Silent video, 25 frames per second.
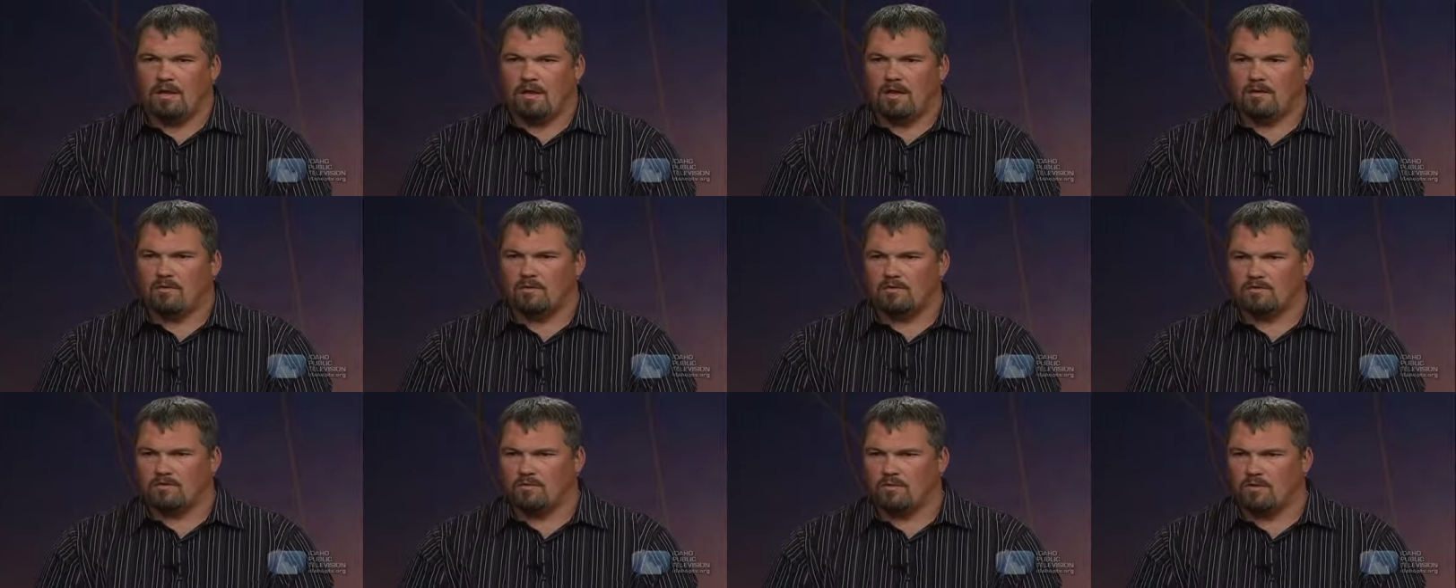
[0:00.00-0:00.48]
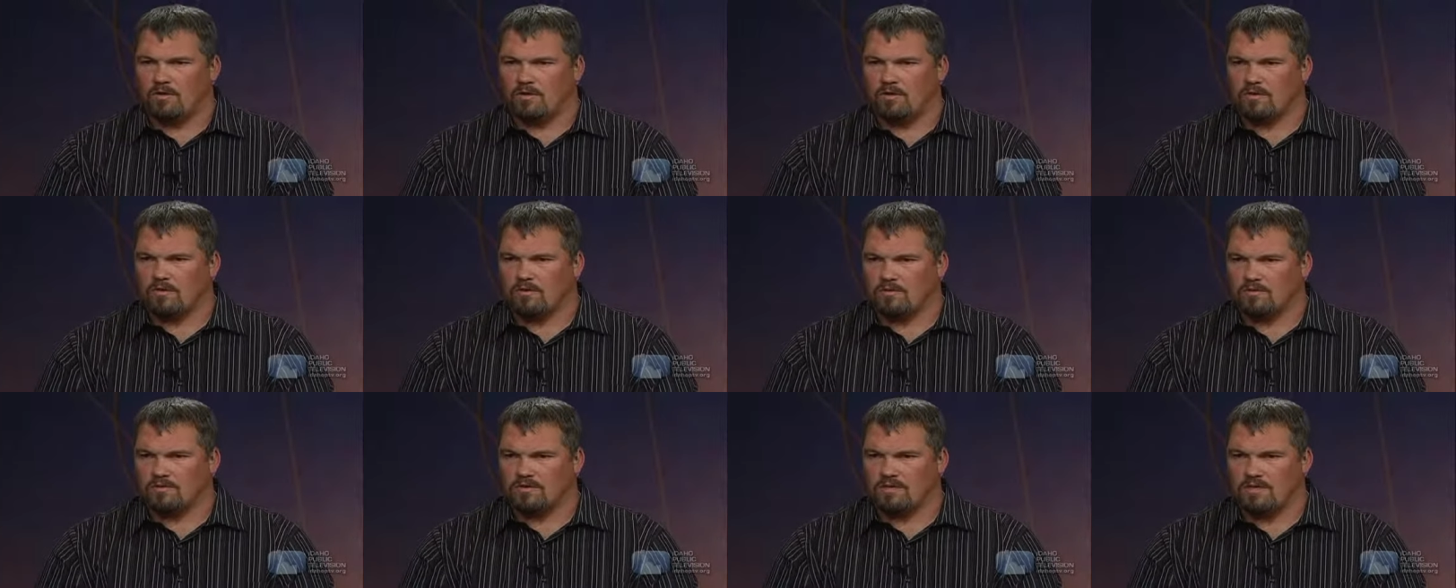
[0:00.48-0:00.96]
it was one of
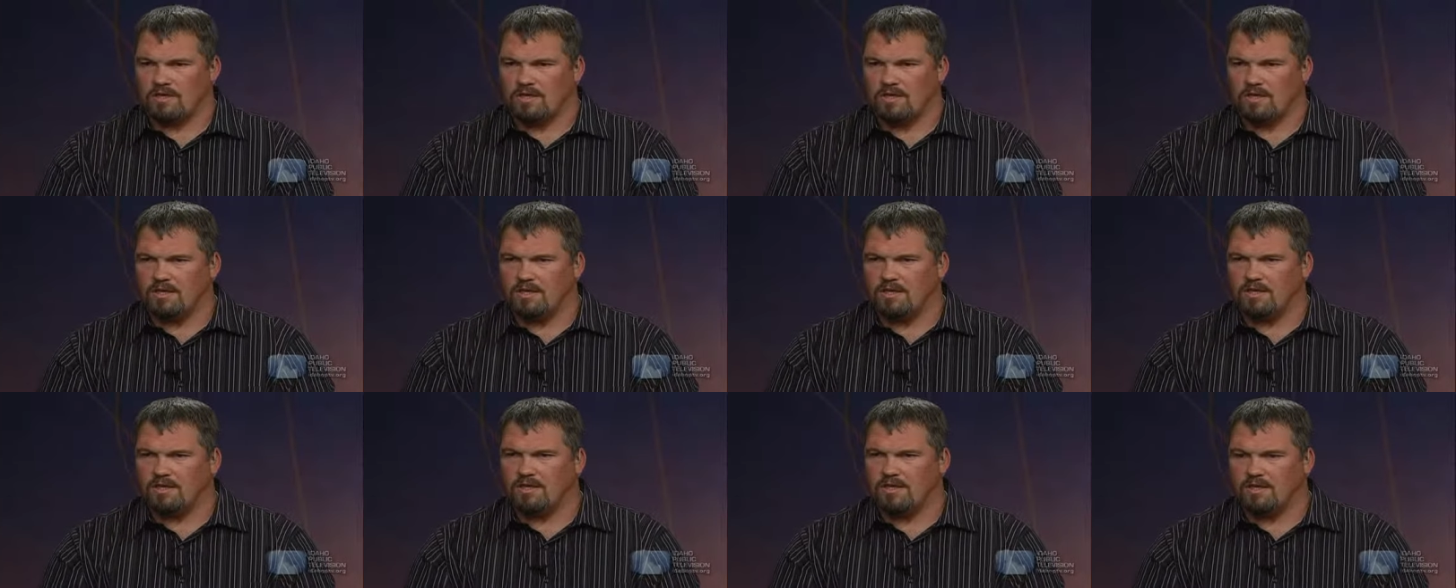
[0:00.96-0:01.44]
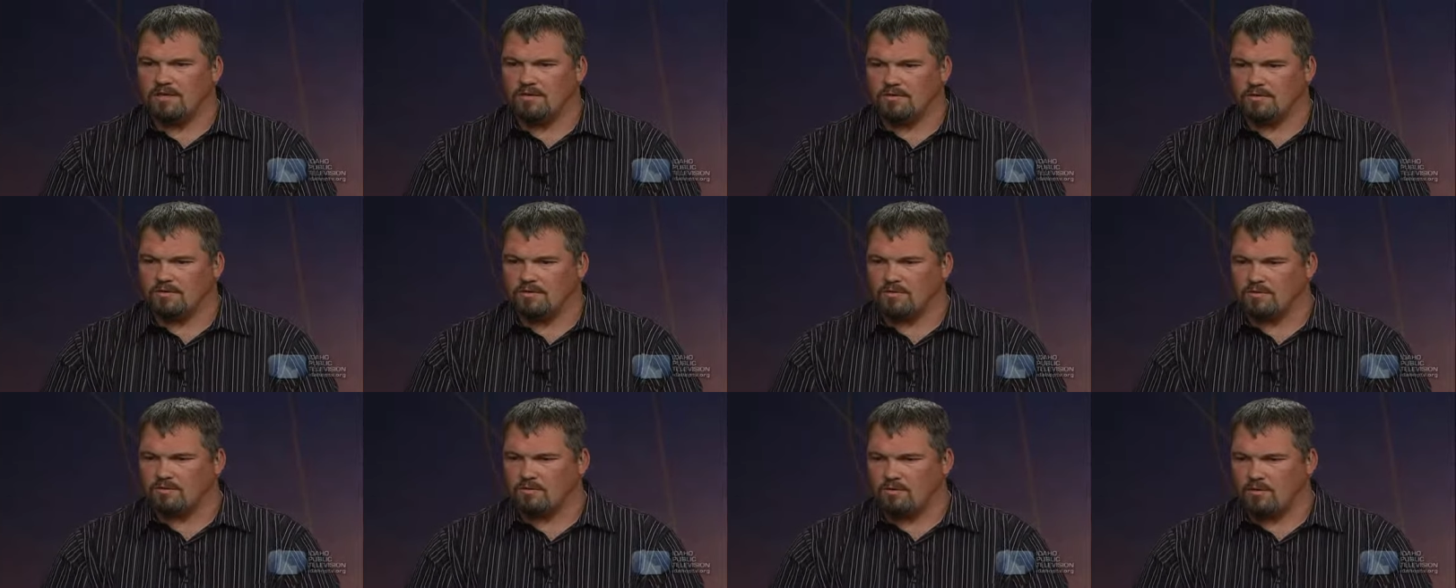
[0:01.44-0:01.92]
those
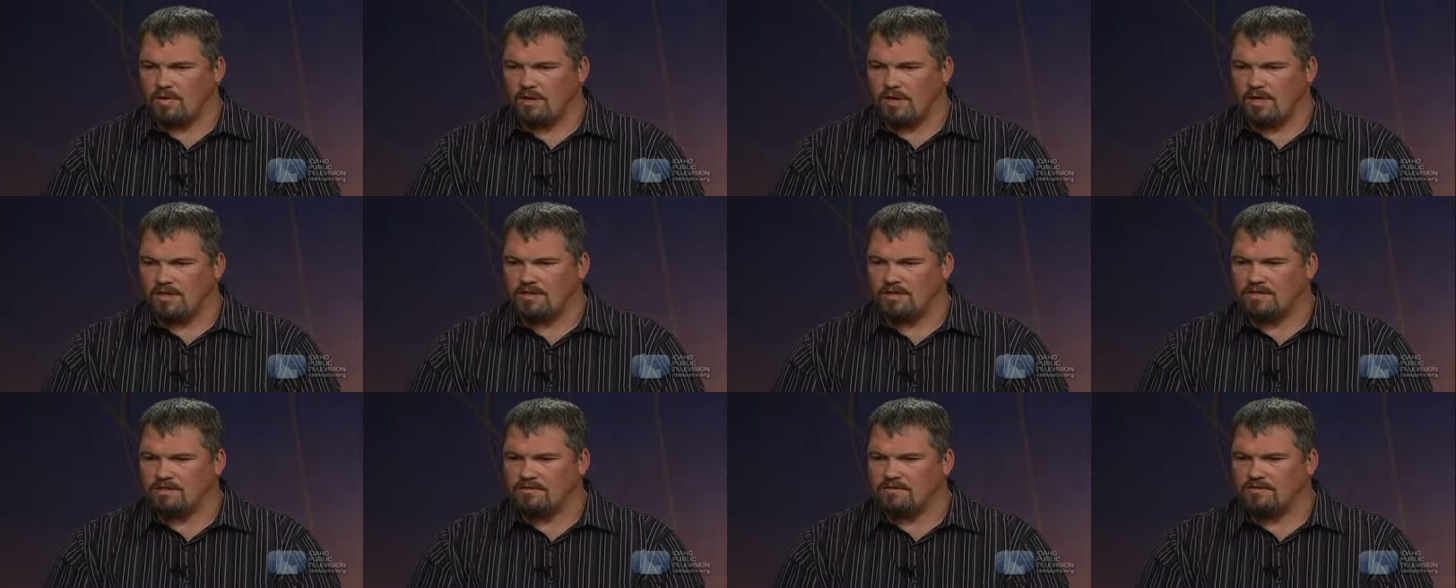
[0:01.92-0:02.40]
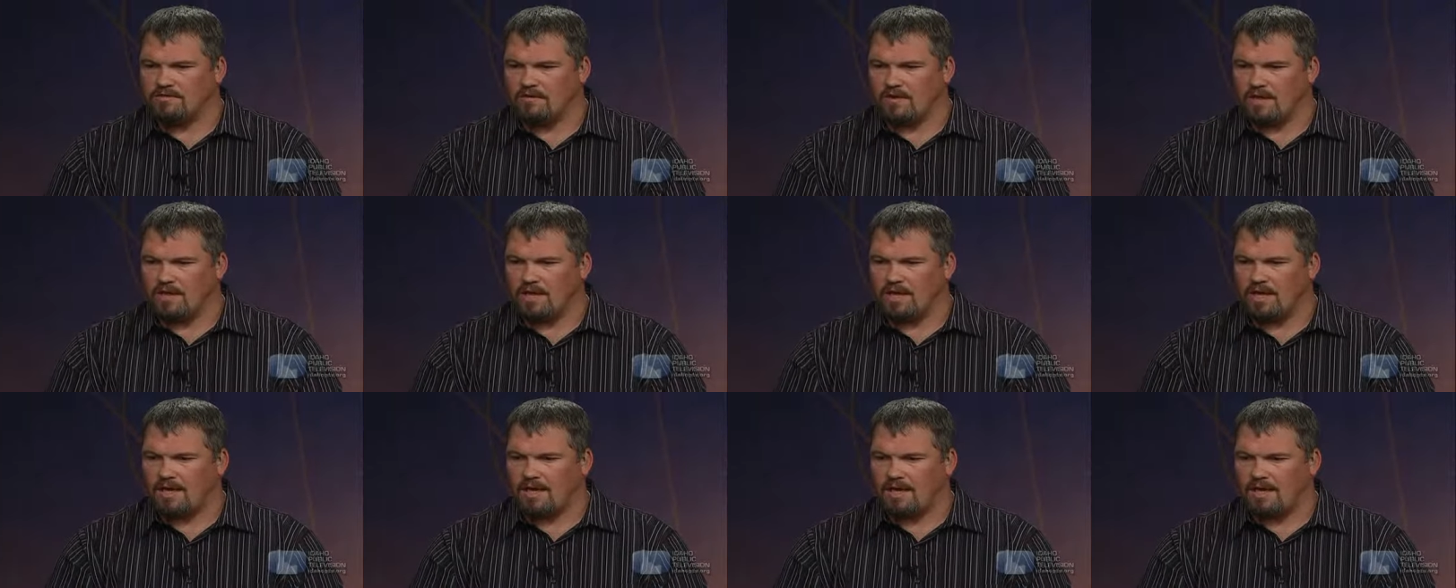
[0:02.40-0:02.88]
deals where I just felt
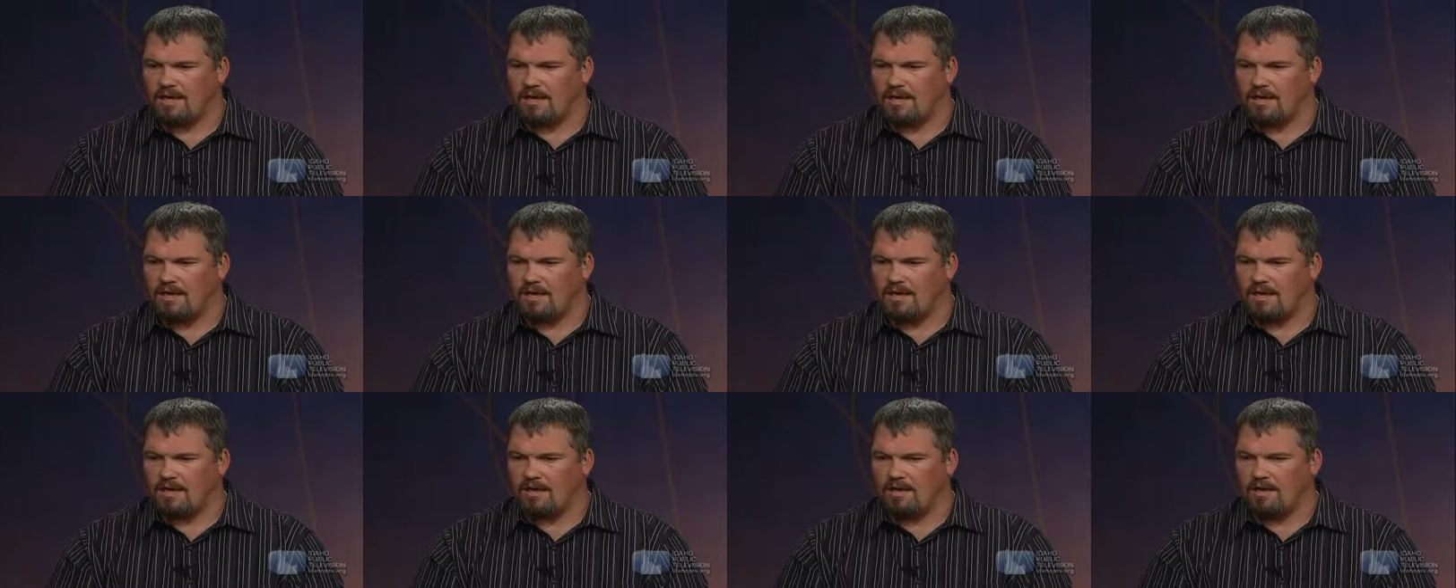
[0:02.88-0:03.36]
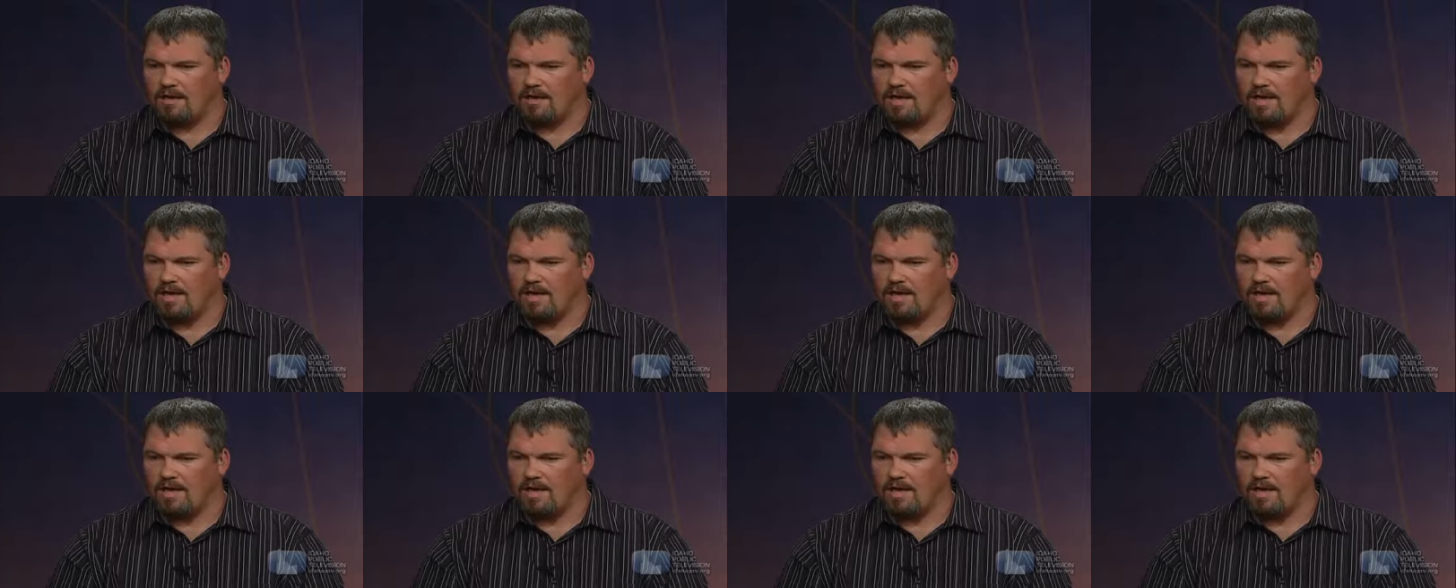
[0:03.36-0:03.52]
like I,